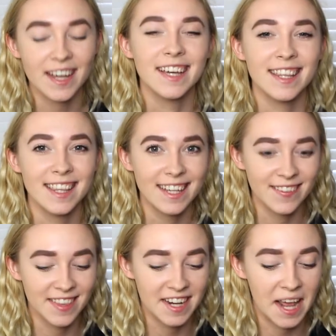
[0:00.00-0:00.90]
I couldn't think
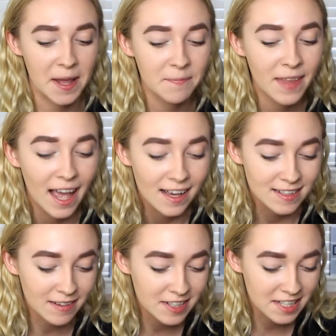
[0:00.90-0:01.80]
of the name.
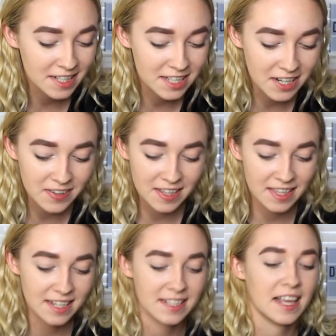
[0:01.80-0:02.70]
So I'm just going to show the
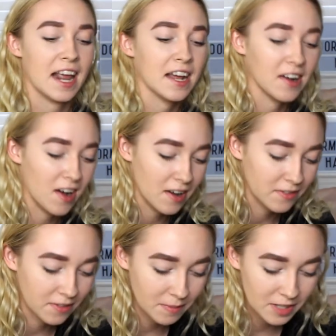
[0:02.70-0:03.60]
things that I got
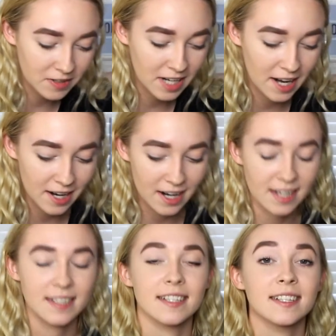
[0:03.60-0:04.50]
from doTERRA
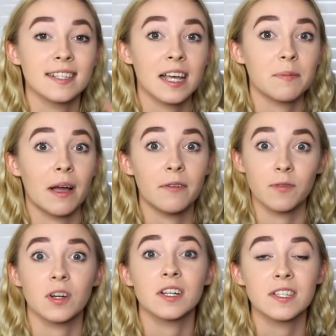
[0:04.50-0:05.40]
because this is like my
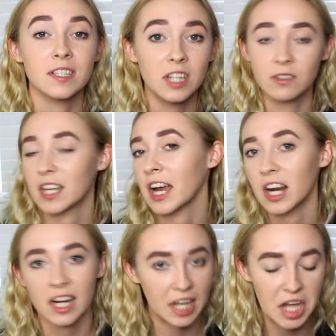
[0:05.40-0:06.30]
first
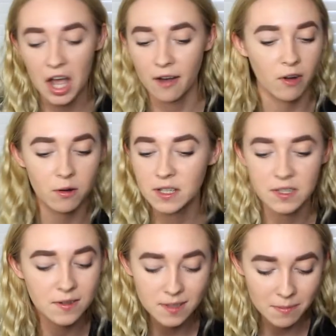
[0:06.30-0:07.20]
doTERRA kit. I've
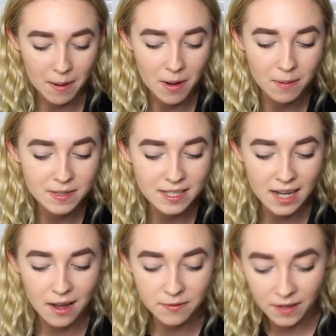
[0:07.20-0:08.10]
always used my mom's
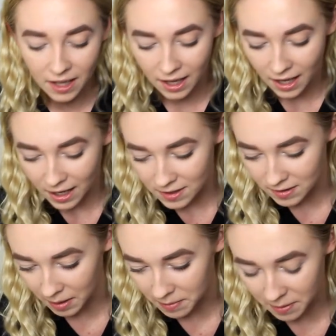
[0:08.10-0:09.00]
stuff.
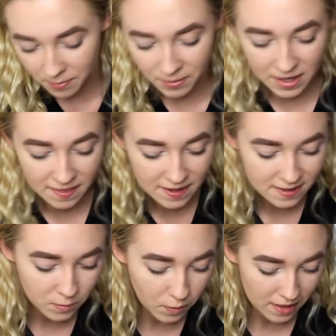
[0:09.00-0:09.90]
So I'm going to bring
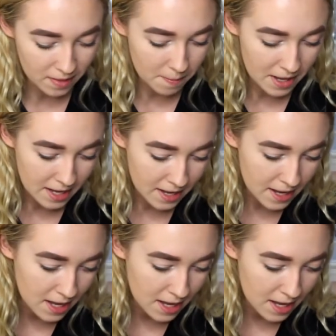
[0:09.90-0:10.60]
this with me.